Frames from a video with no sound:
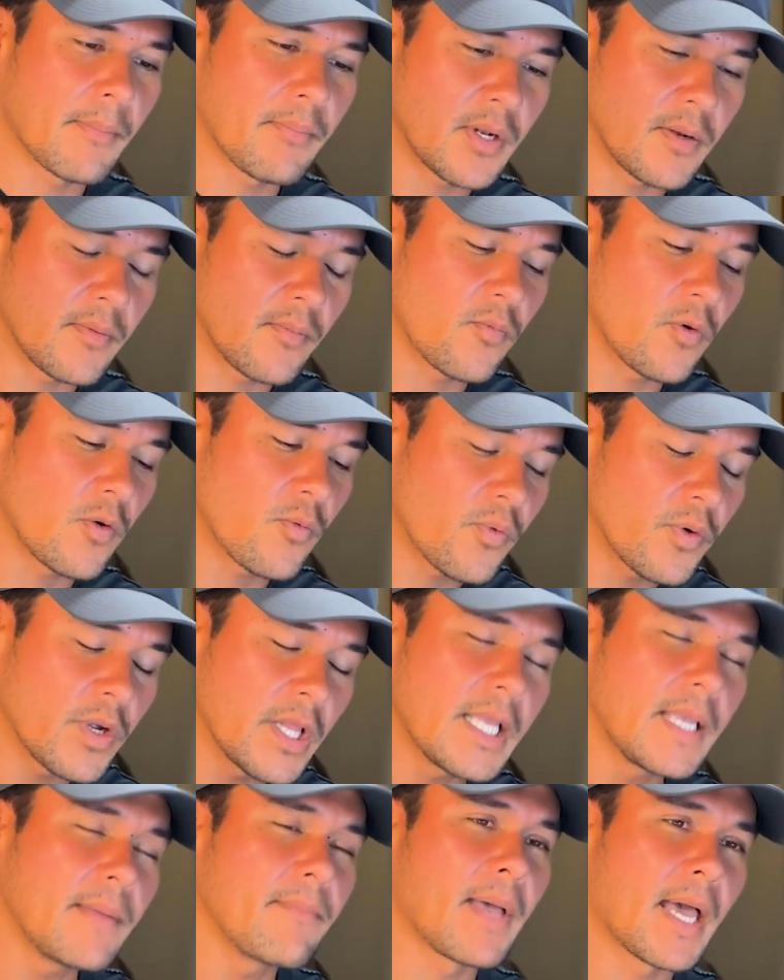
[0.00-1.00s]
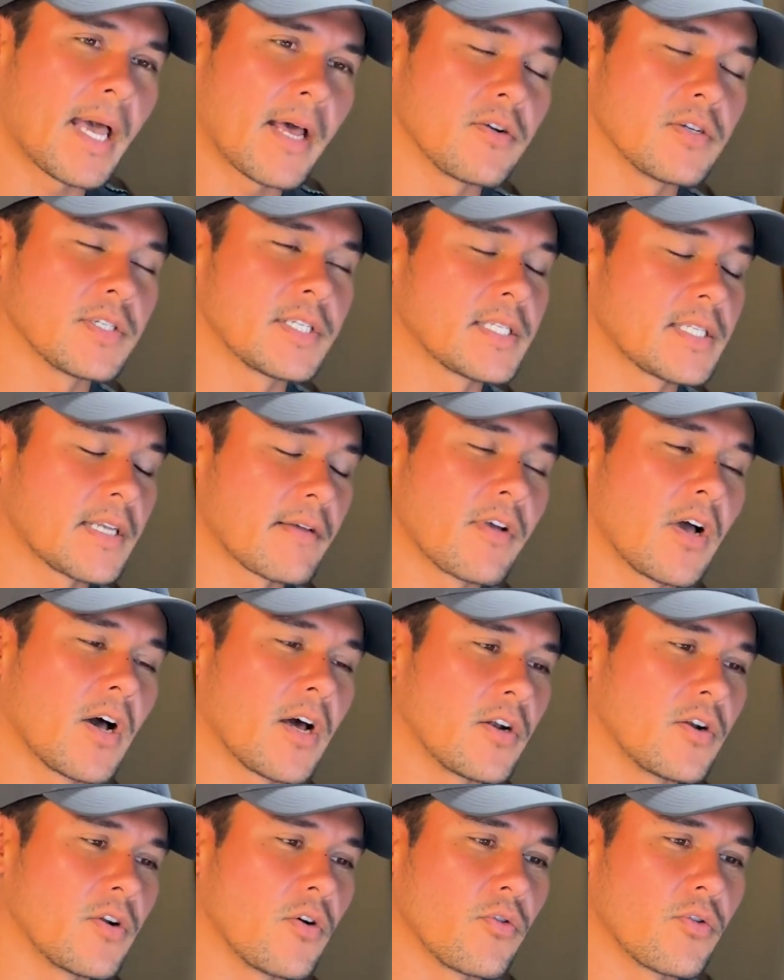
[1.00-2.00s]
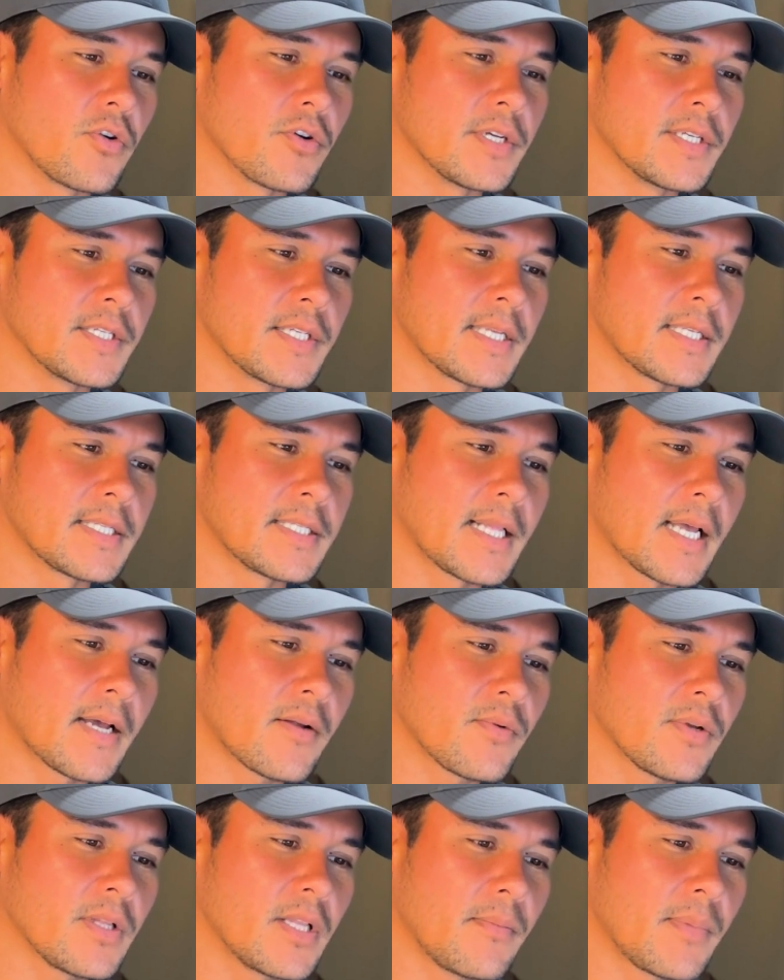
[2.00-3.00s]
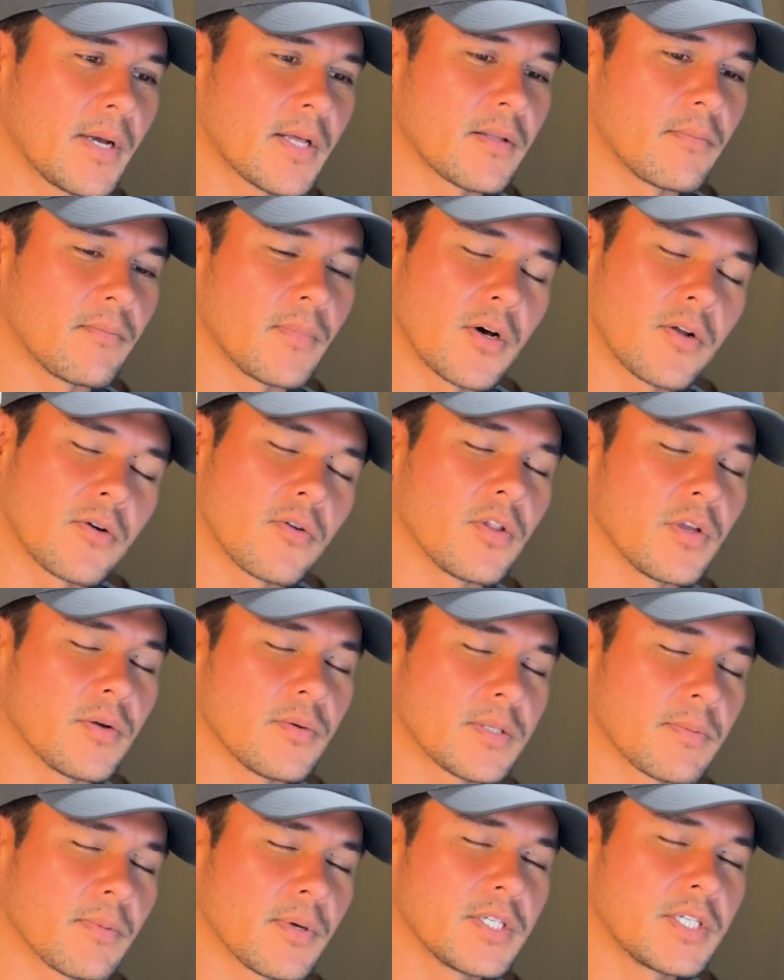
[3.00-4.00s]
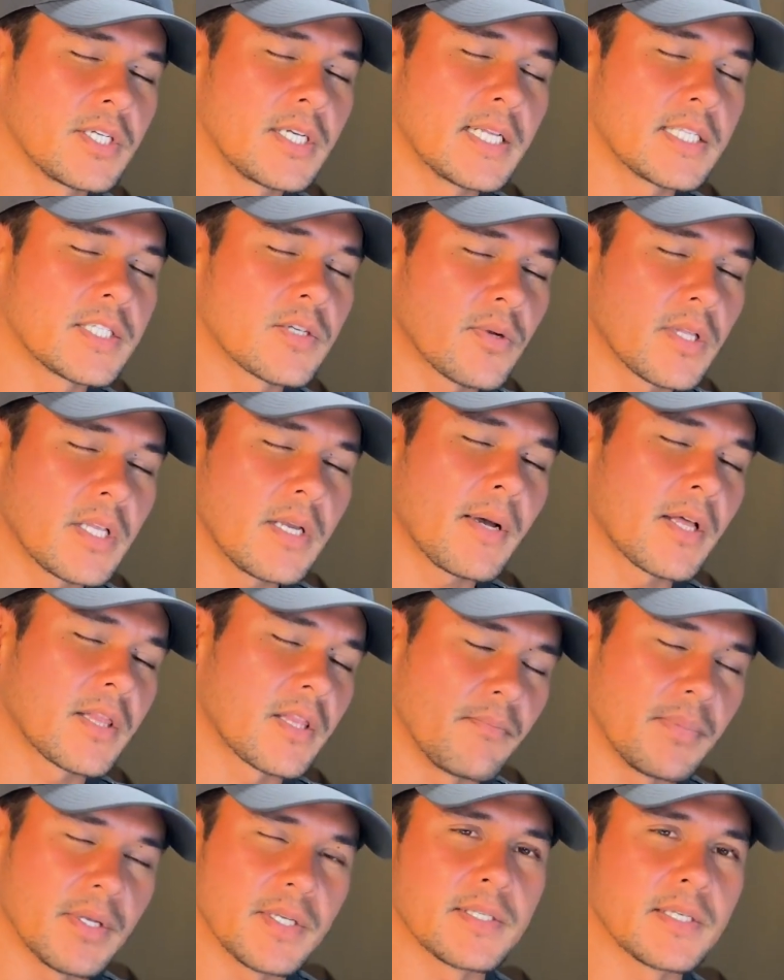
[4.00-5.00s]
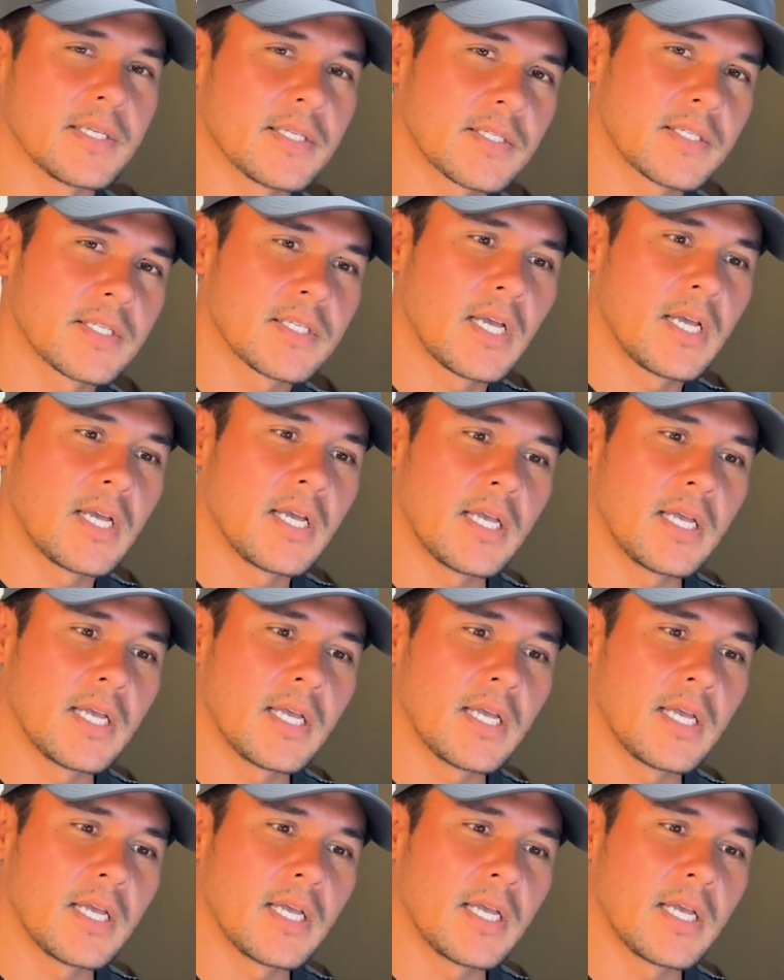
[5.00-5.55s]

But what really matters as I've gotten older is it's not really about the model or the spreadsheet. It's really about the business.